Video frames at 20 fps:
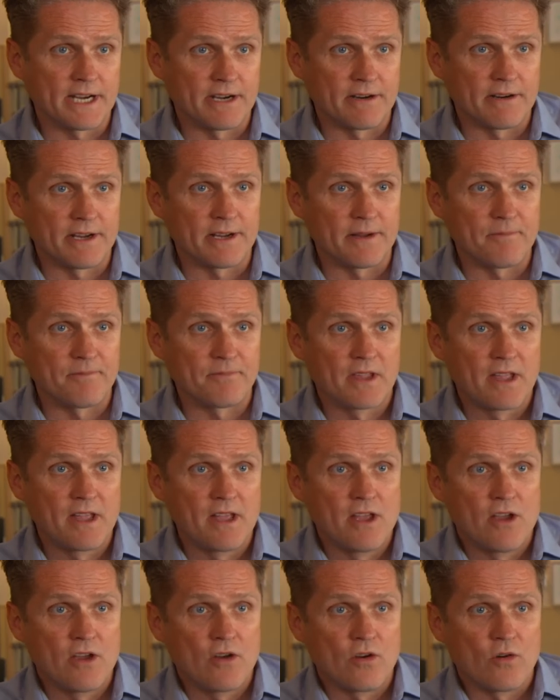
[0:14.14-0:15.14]
area.
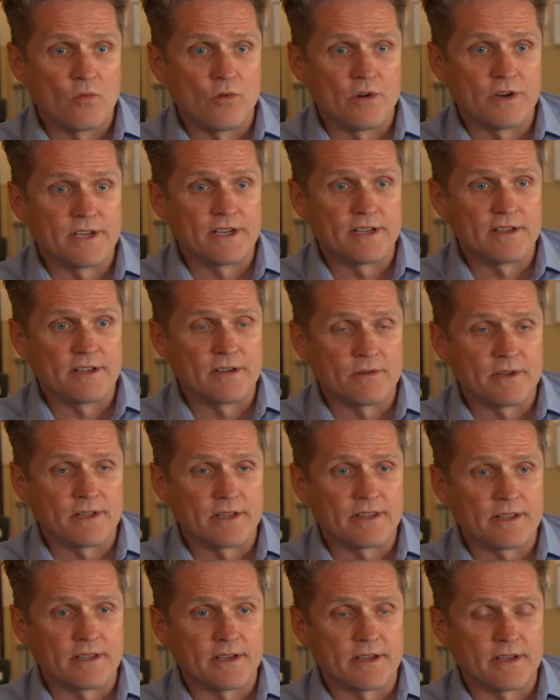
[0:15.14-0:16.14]
We're dealing
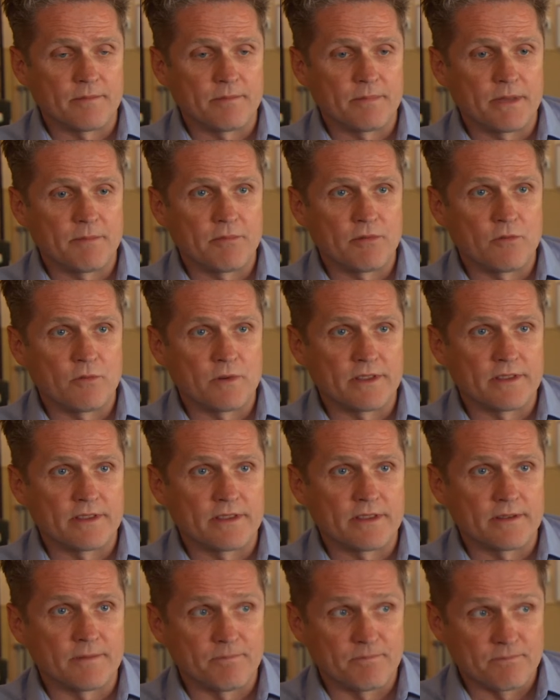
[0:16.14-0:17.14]
with people
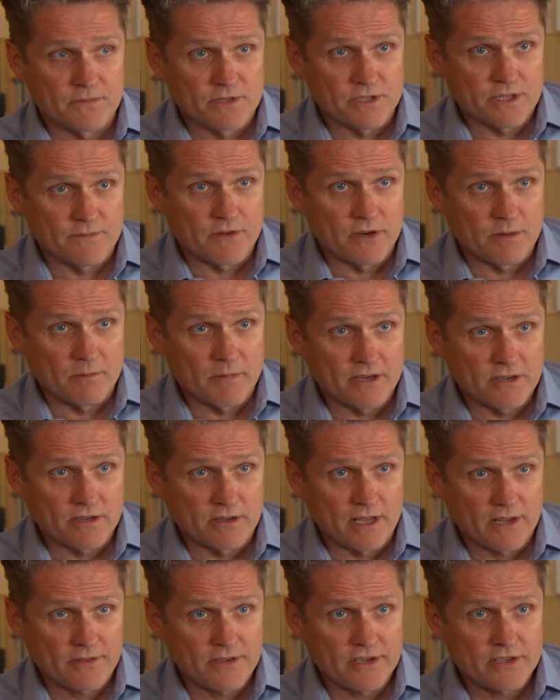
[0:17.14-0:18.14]
with severe mental
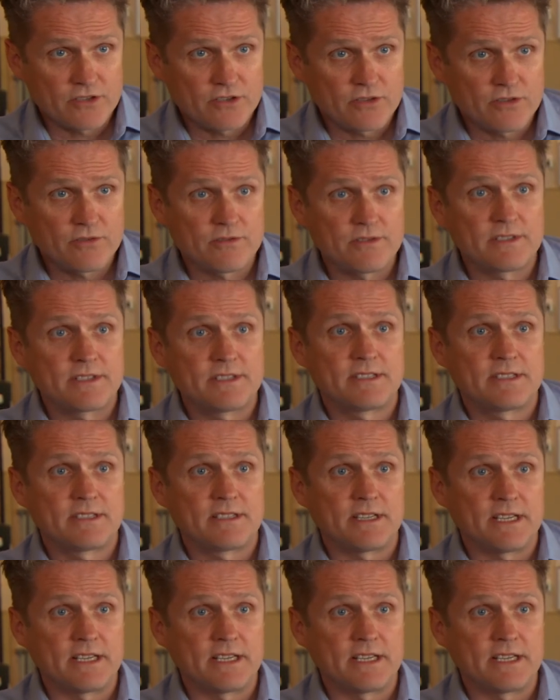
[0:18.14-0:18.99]
health issues,